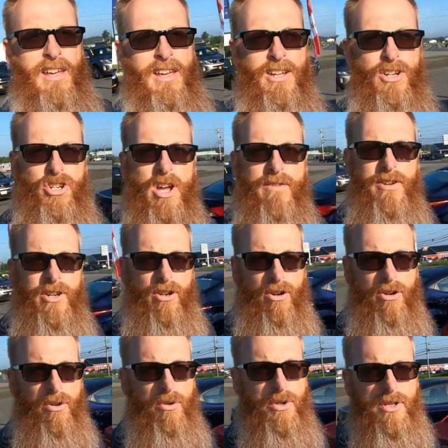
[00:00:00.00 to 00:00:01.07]
Chevy
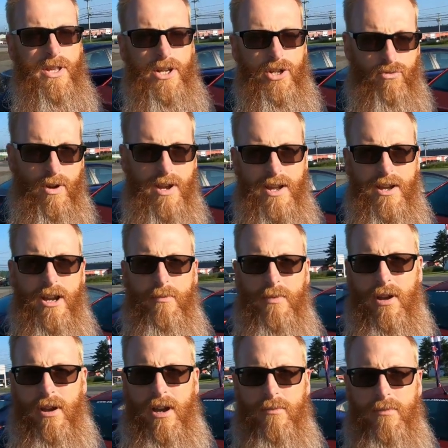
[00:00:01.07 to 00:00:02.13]
Cruze that is right here
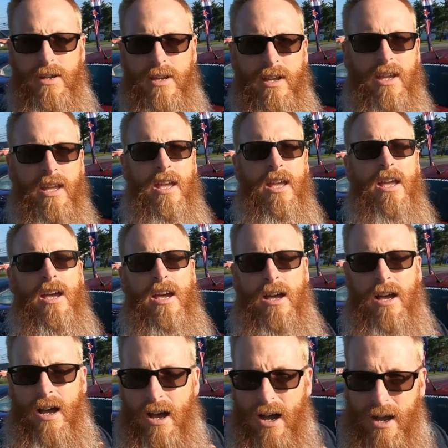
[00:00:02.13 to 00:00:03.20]
behind me.
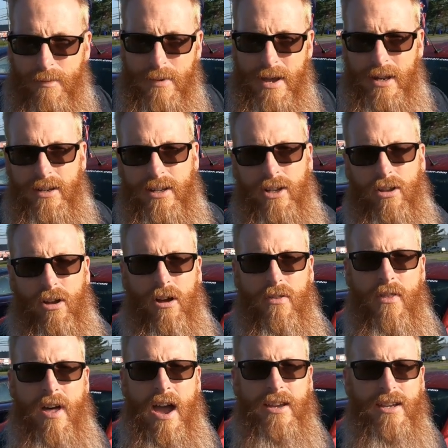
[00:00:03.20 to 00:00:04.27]
I made a deal on
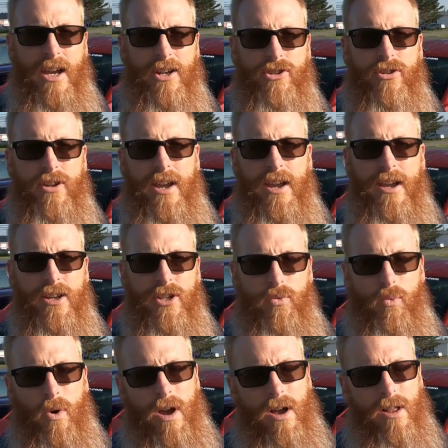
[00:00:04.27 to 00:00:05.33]
that yesterday as
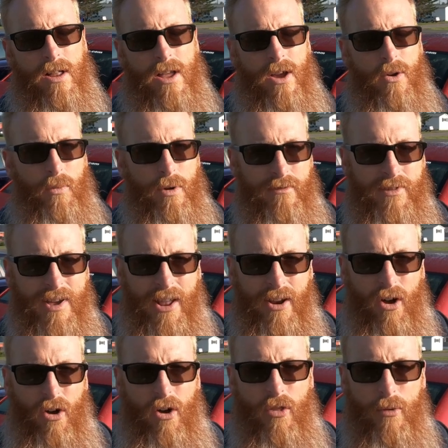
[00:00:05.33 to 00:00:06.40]
well. We've done
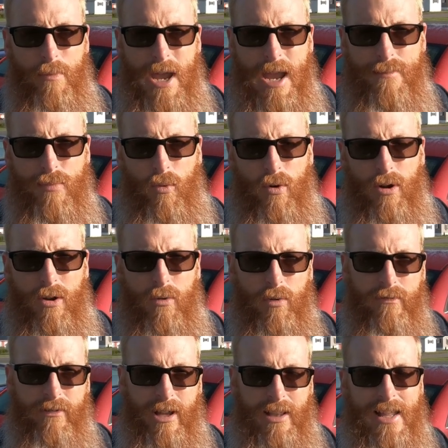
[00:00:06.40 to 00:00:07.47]
all the paperwork,
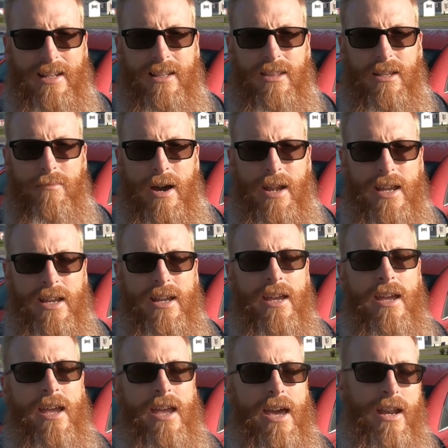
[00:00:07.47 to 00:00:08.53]
we've collected the money,
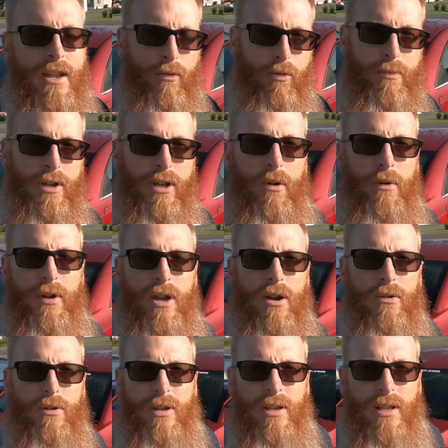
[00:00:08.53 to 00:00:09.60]
and it will be going
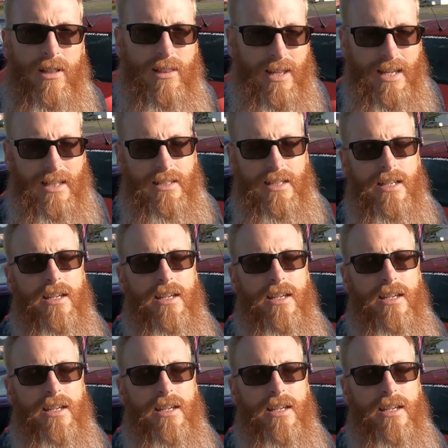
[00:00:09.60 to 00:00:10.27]
out likely